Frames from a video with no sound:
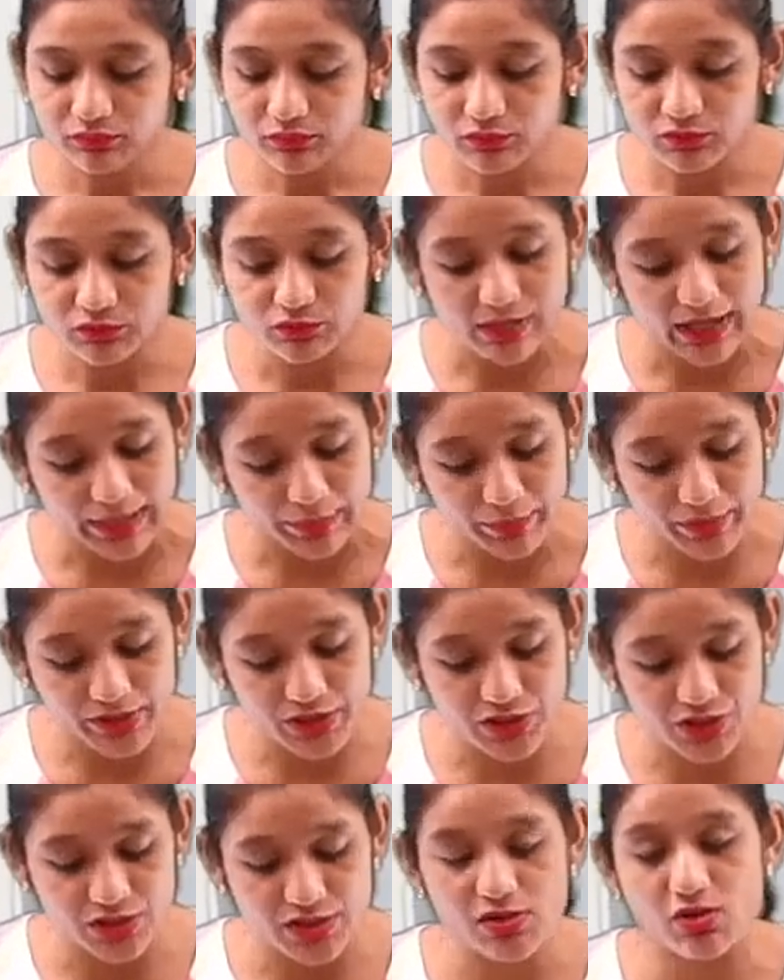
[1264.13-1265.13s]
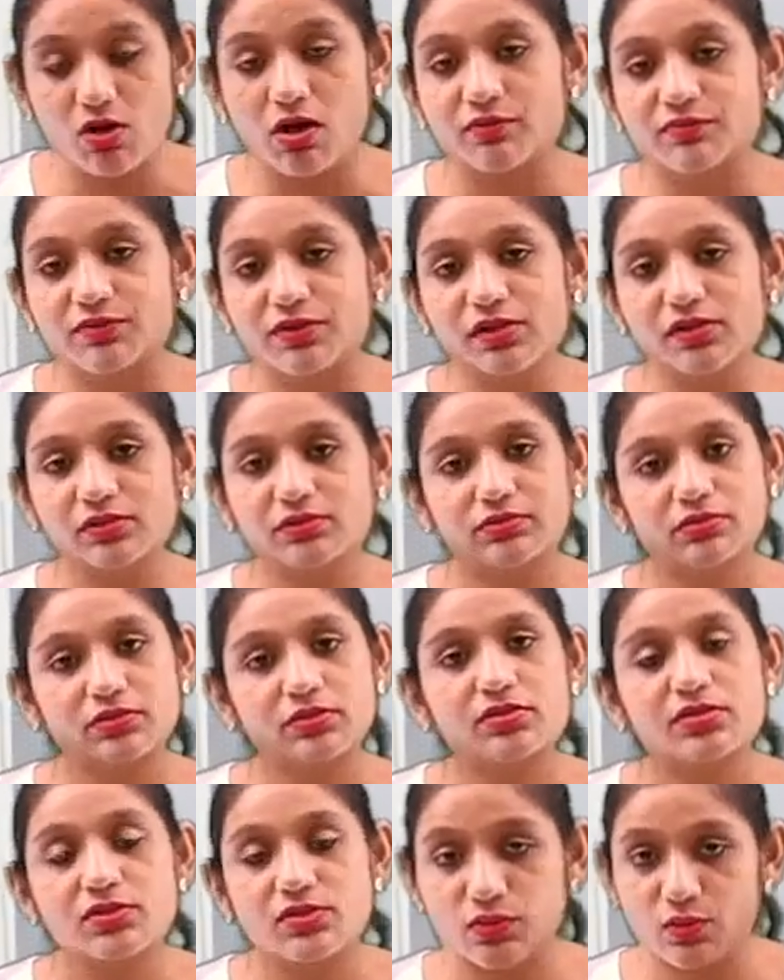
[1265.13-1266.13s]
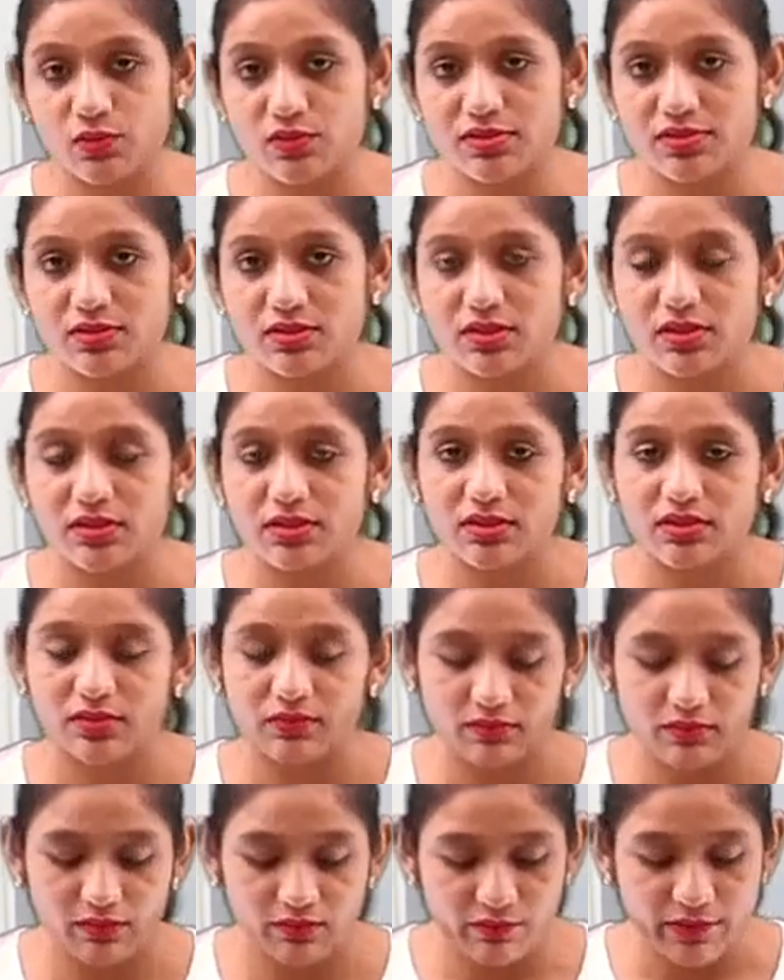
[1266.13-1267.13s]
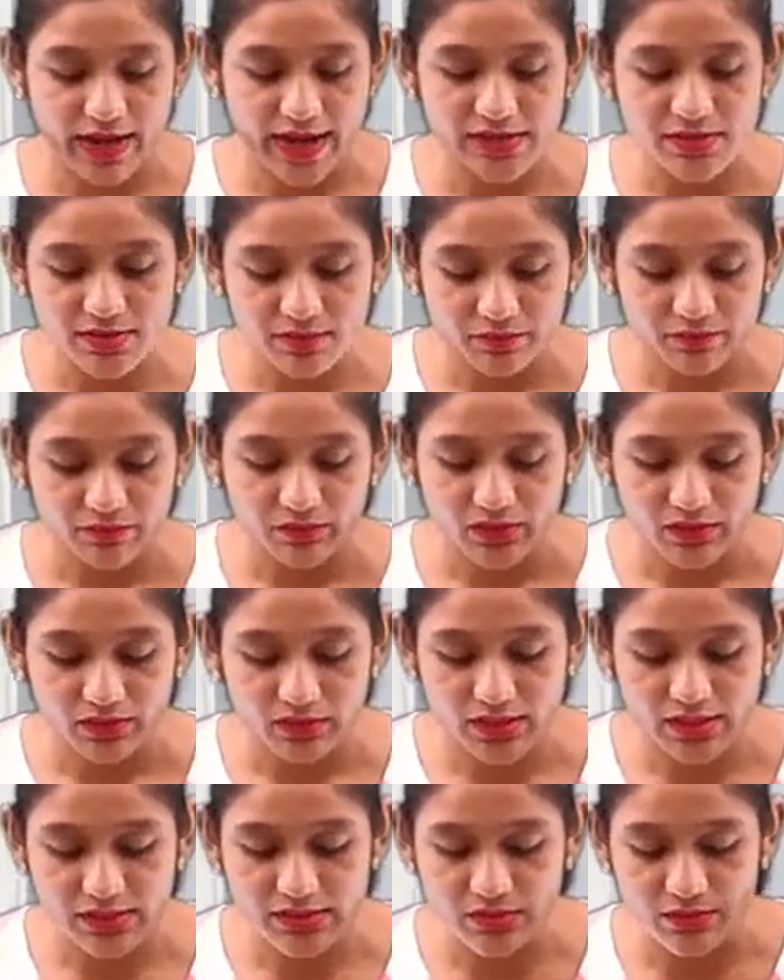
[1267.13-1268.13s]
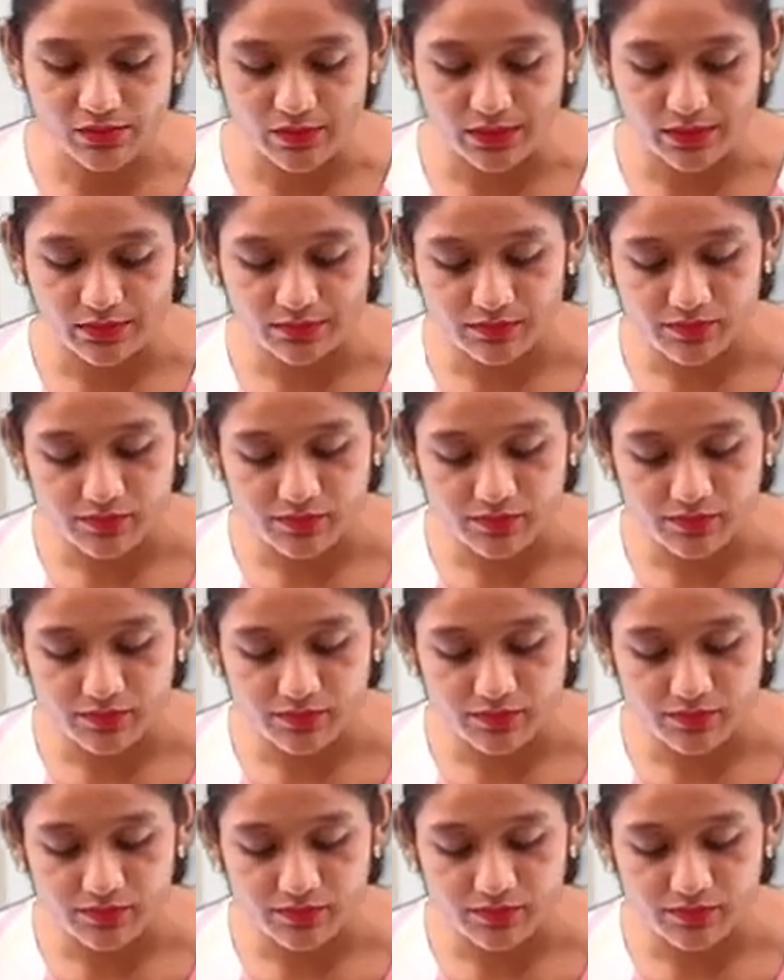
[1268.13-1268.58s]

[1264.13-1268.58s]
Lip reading: vibrations of the source. Right? Next one.